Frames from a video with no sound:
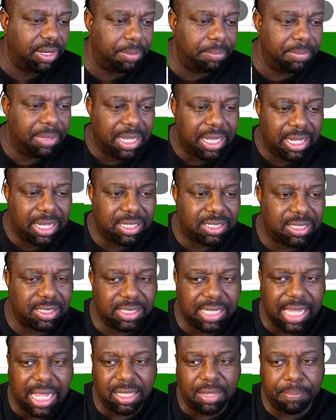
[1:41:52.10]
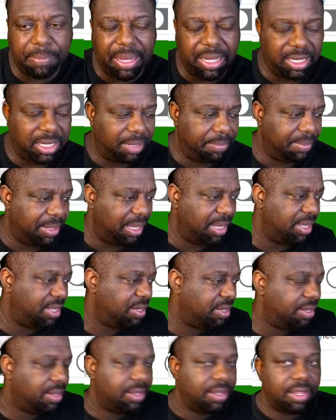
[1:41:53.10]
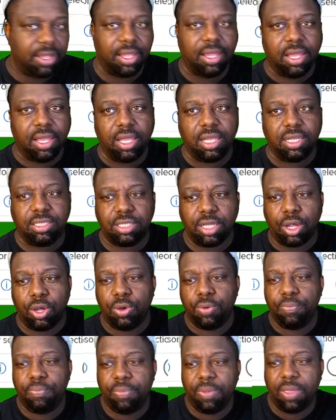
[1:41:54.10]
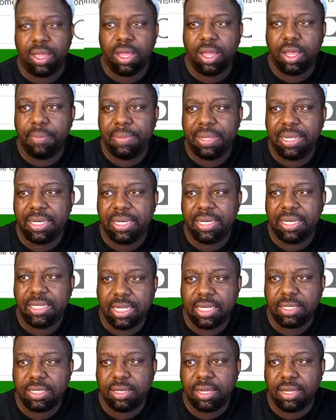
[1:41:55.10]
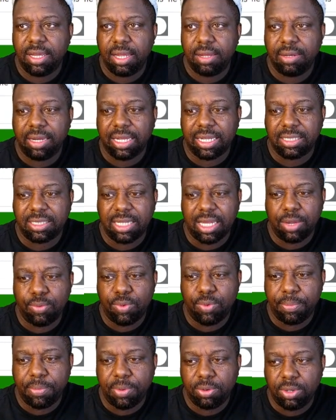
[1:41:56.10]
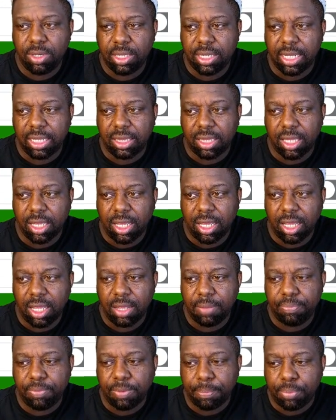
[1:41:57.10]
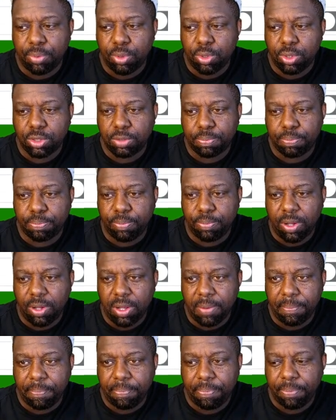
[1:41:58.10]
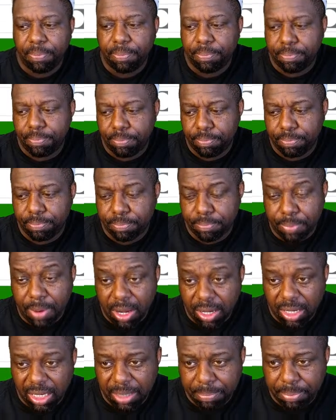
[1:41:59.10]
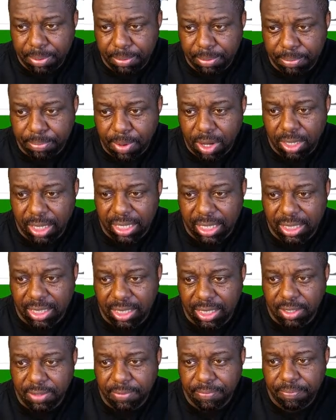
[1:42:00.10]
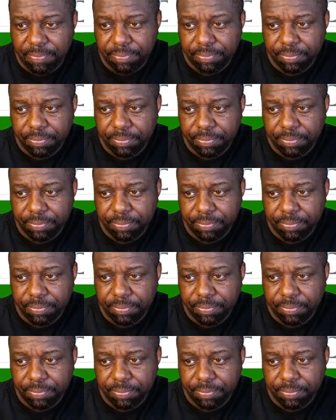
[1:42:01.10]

for him. He just got to make it, man. So and then, like I said, one more look at the Bulls parlay here.